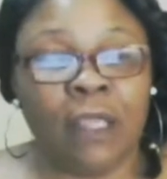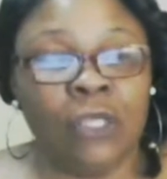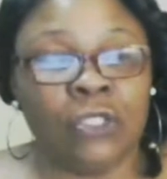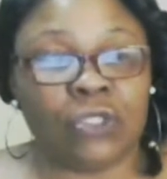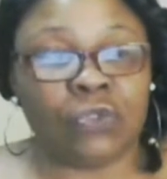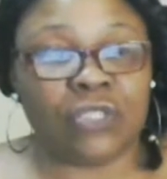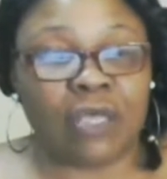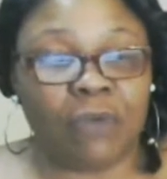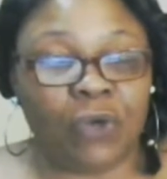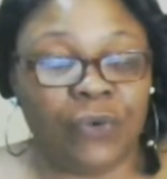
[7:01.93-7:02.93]
So
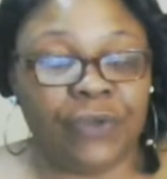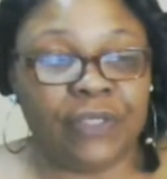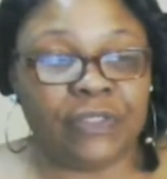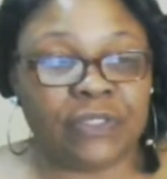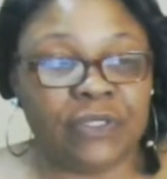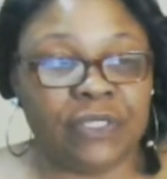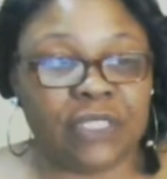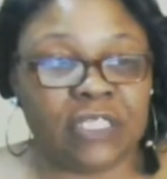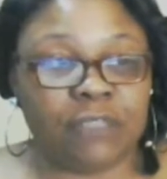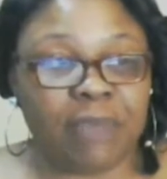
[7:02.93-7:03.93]
some Aquarius could
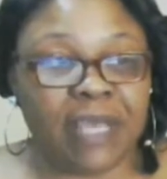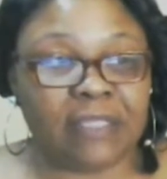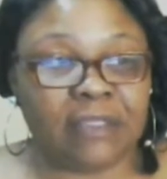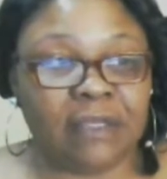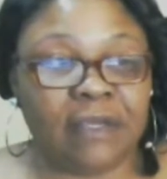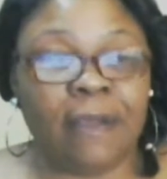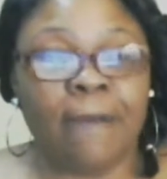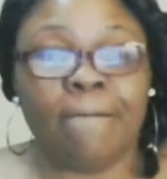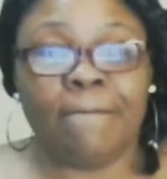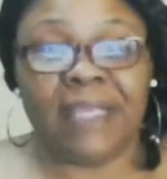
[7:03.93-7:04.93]
expect the
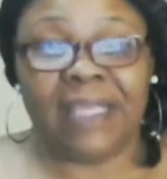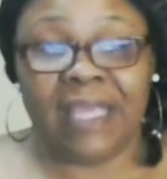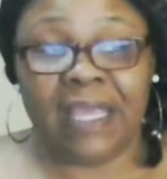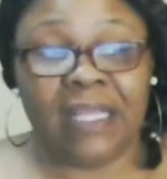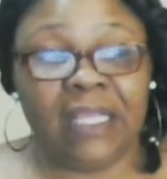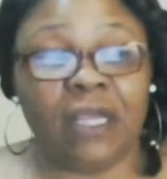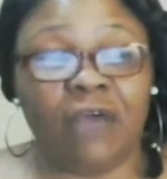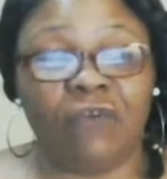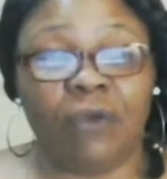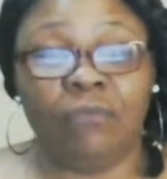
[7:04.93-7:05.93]
beginning
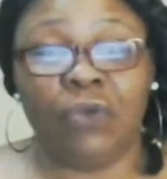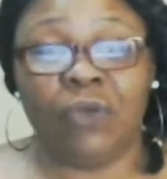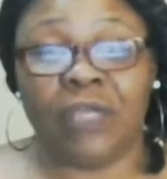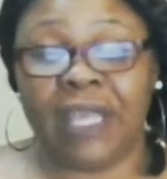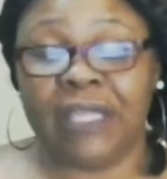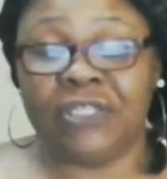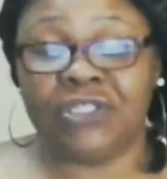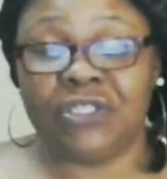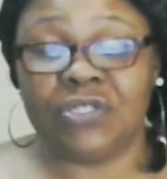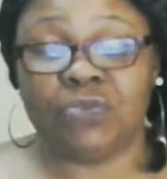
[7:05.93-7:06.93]
of
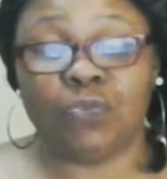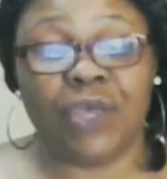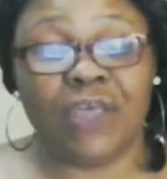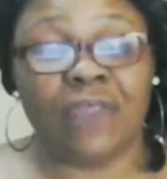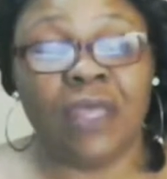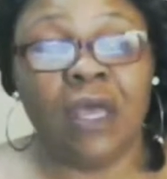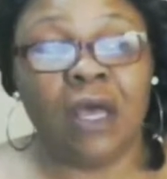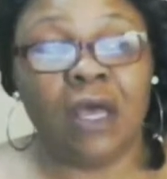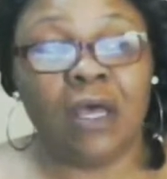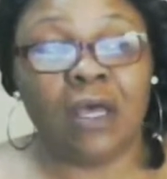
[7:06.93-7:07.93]
communications with
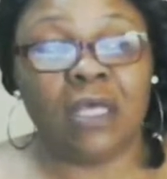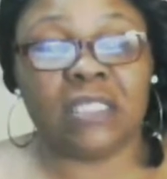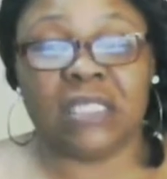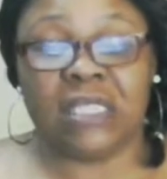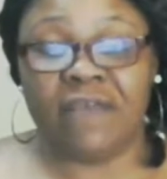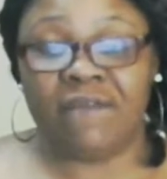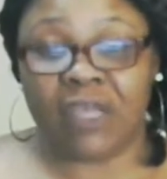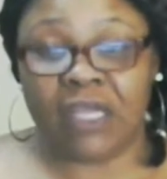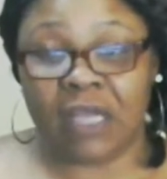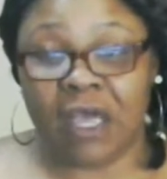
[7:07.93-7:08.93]
a
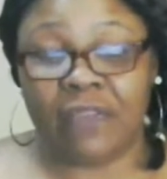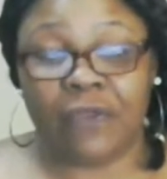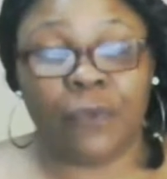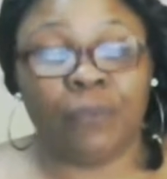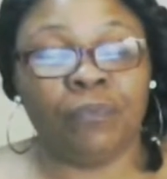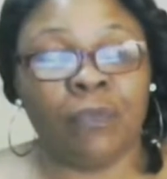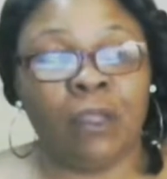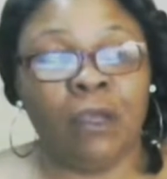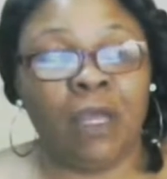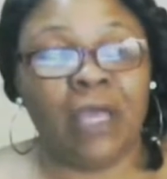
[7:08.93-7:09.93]
significant other,
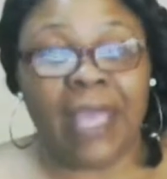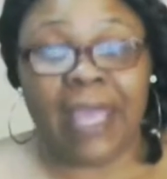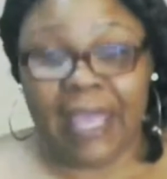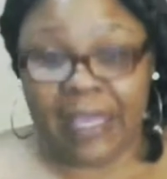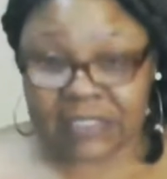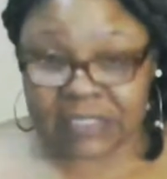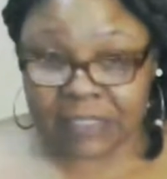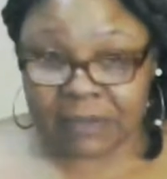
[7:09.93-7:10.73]
ex